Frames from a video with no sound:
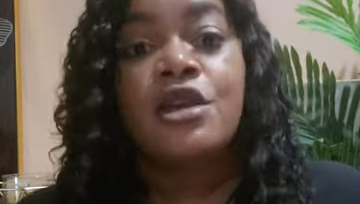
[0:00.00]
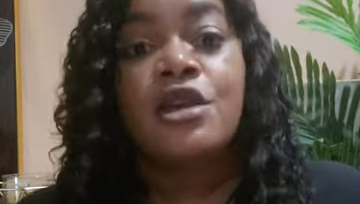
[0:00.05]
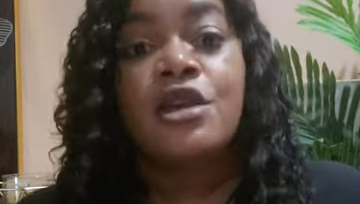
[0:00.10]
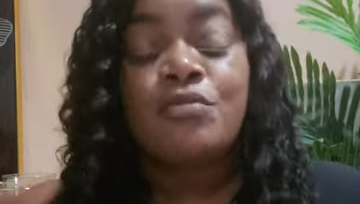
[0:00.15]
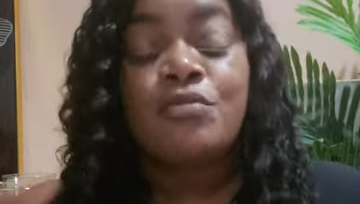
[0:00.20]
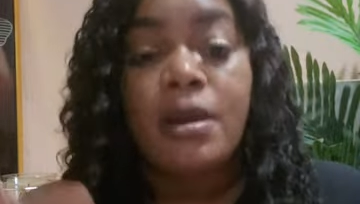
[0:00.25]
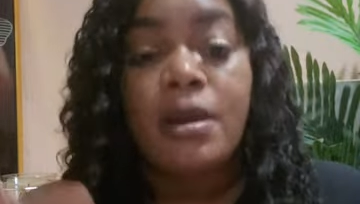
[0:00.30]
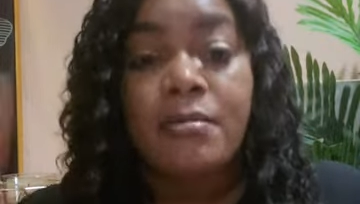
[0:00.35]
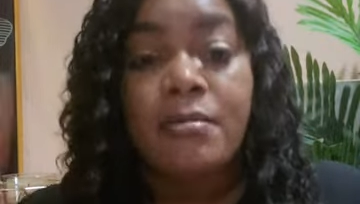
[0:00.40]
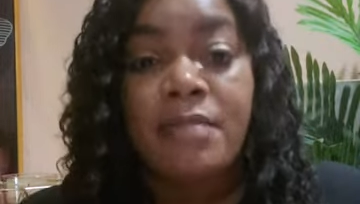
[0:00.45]

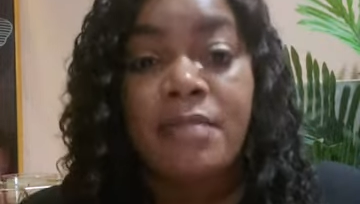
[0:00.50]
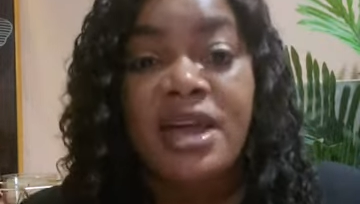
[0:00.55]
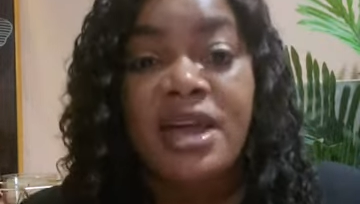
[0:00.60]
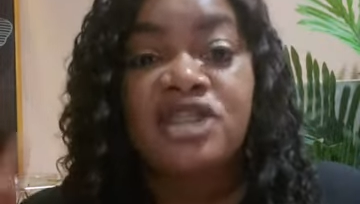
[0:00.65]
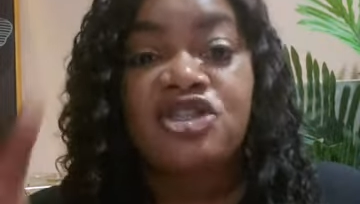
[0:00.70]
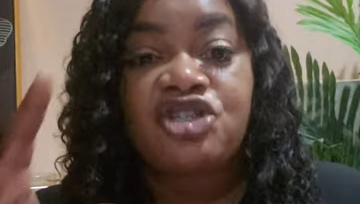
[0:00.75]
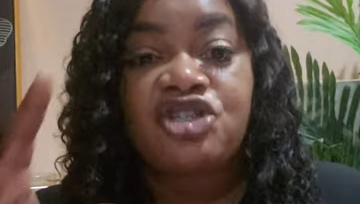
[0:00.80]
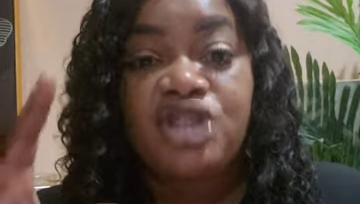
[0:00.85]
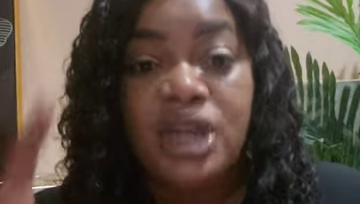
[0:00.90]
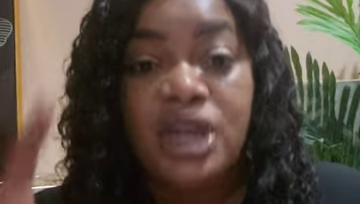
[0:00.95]
Remember your
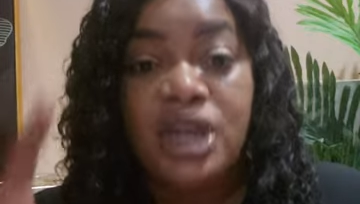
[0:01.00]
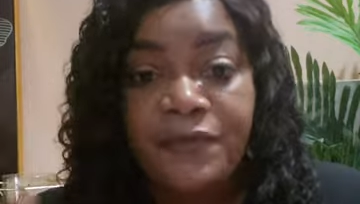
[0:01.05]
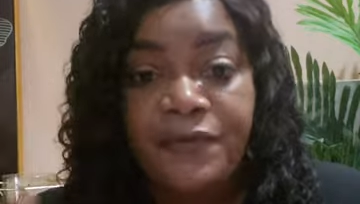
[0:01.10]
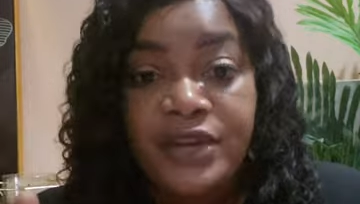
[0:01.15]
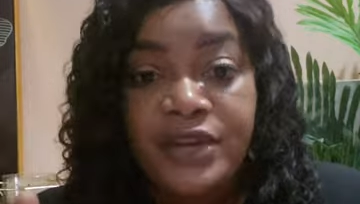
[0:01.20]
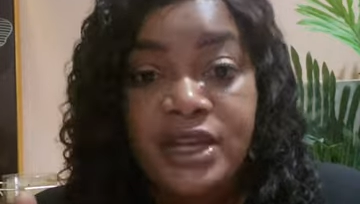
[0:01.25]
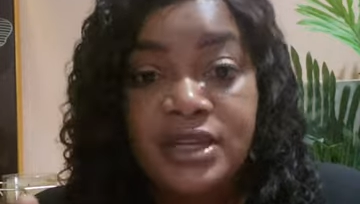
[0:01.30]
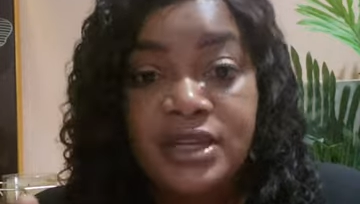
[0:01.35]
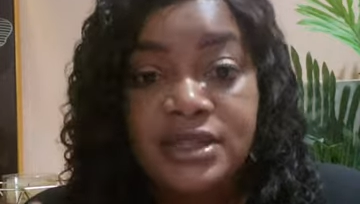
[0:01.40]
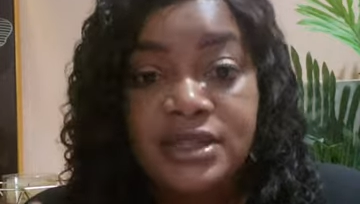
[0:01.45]
chain for
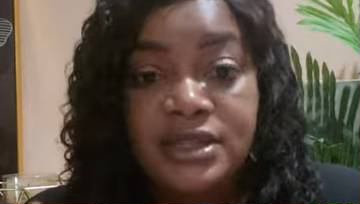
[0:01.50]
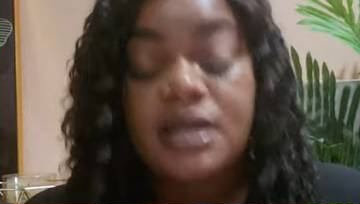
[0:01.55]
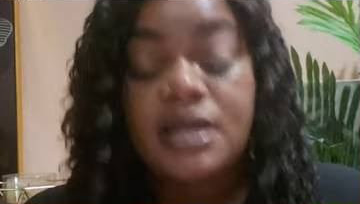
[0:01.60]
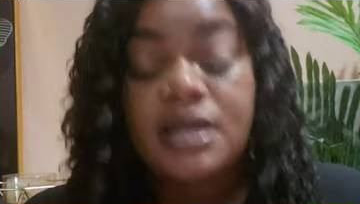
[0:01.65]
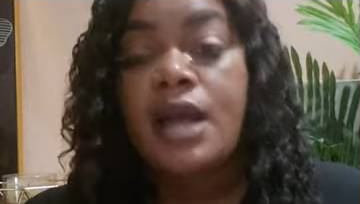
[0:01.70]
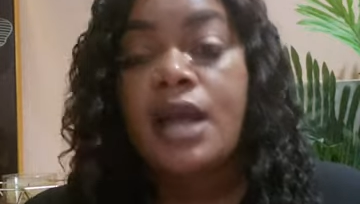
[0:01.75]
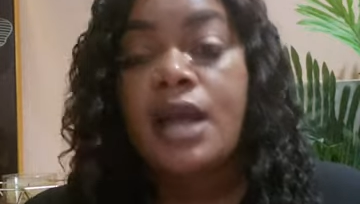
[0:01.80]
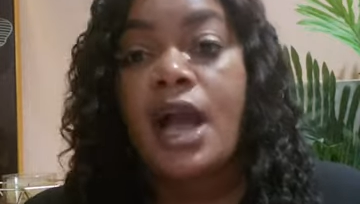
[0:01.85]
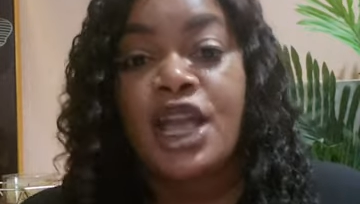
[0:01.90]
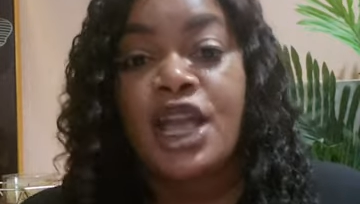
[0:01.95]
this?
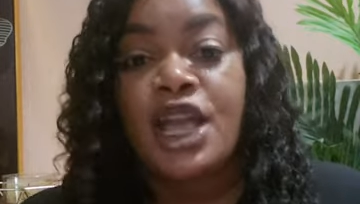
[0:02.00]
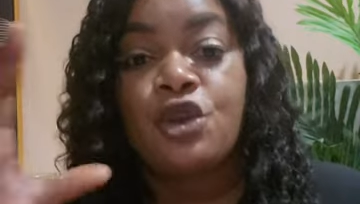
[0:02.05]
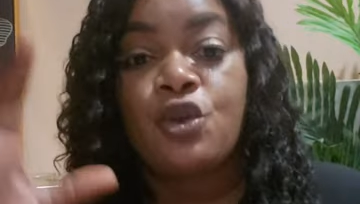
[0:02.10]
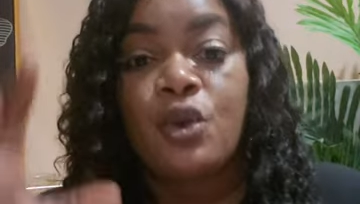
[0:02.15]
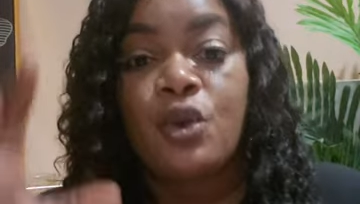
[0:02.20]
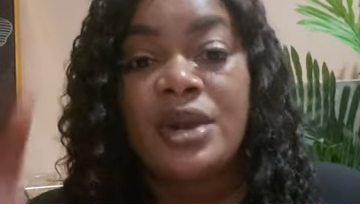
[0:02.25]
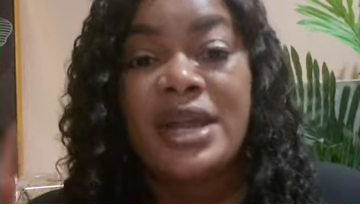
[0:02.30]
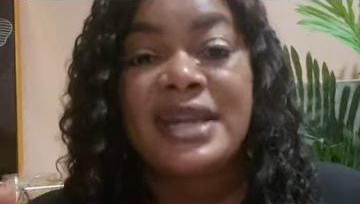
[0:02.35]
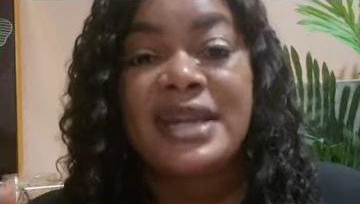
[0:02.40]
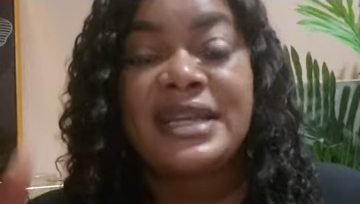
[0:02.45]
And you
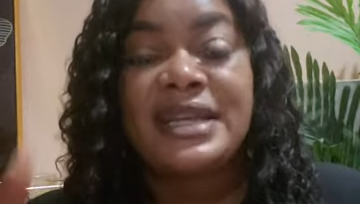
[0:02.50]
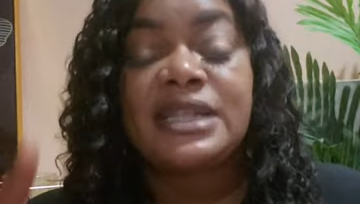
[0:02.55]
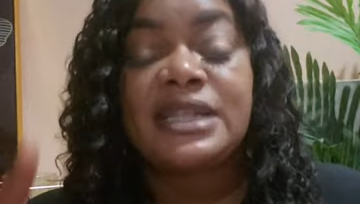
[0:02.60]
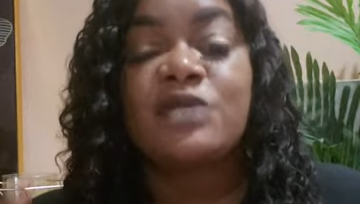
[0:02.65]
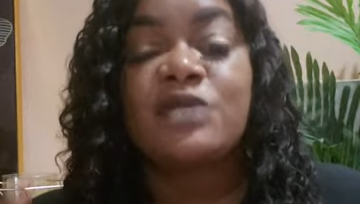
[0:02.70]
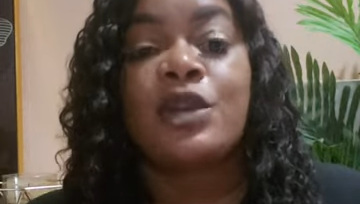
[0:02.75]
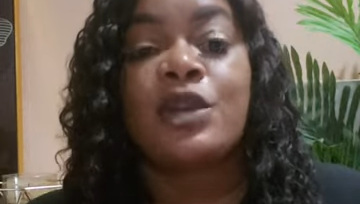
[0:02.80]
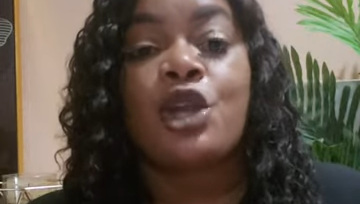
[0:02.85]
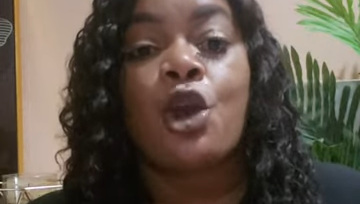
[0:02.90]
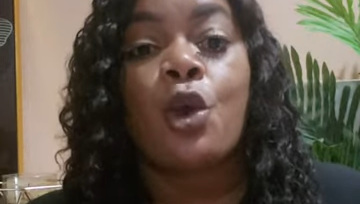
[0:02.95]
know that this is
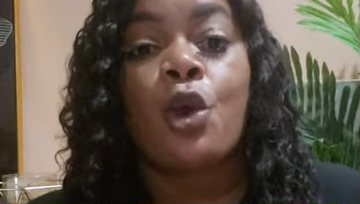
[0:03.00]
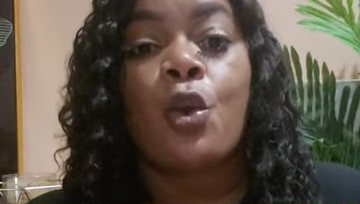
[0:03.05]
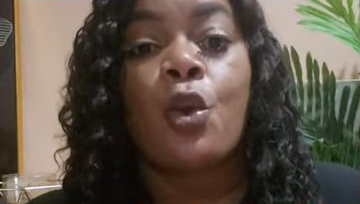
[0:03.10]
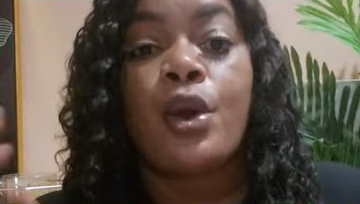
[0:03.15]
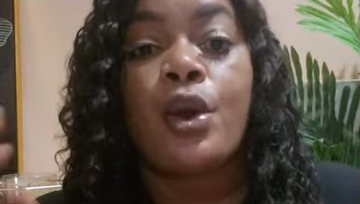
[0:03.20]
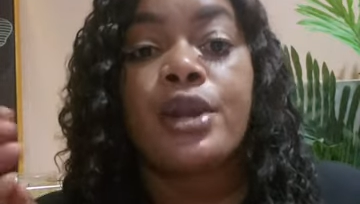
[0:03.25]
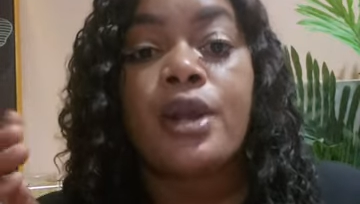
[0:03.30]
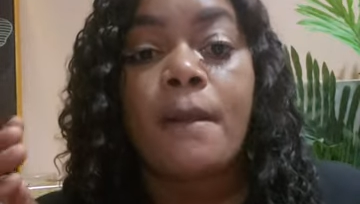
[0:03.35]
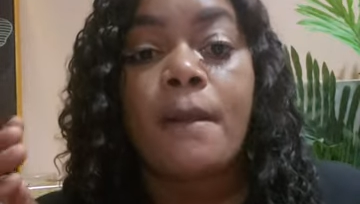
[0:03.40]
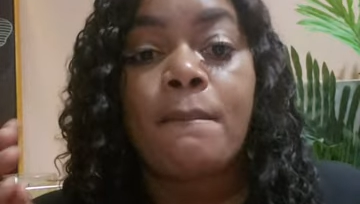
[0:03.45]
what you're
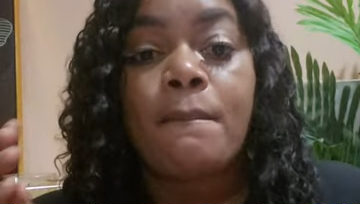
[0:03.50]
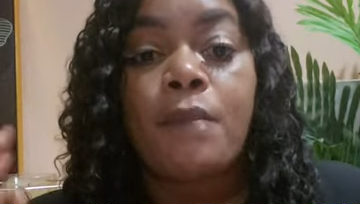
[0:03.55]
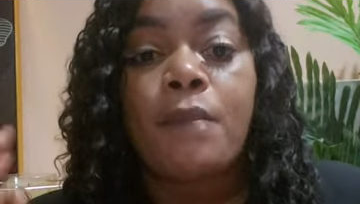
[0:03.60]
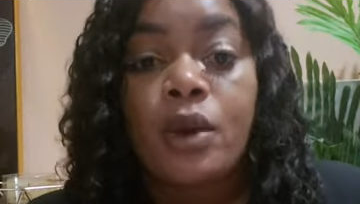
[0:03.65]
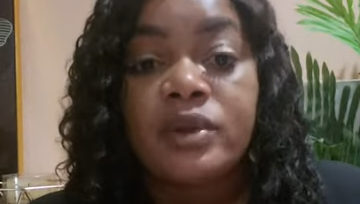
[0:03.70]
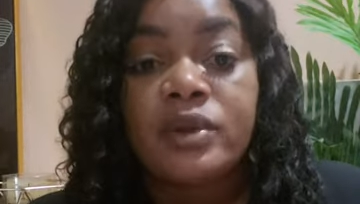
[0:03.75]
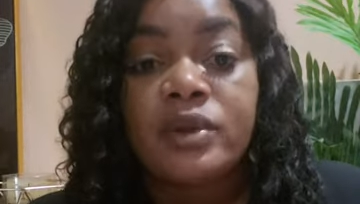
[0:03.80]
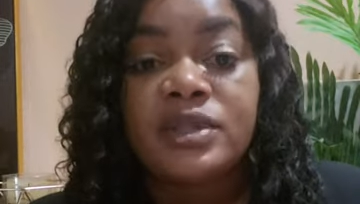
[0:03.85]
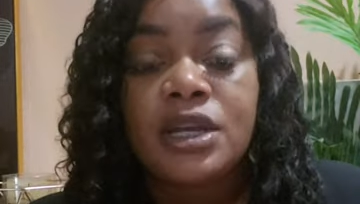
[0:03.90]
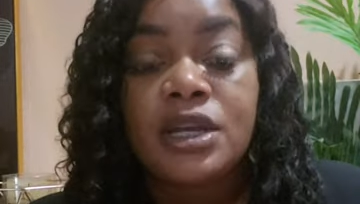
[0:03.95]
going
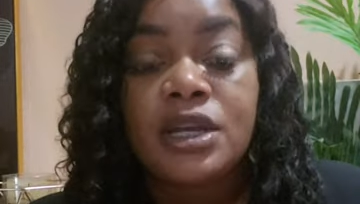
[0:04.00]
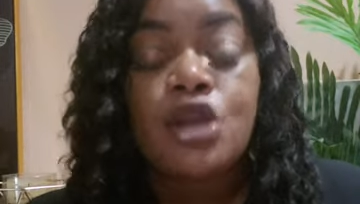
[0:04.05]
about.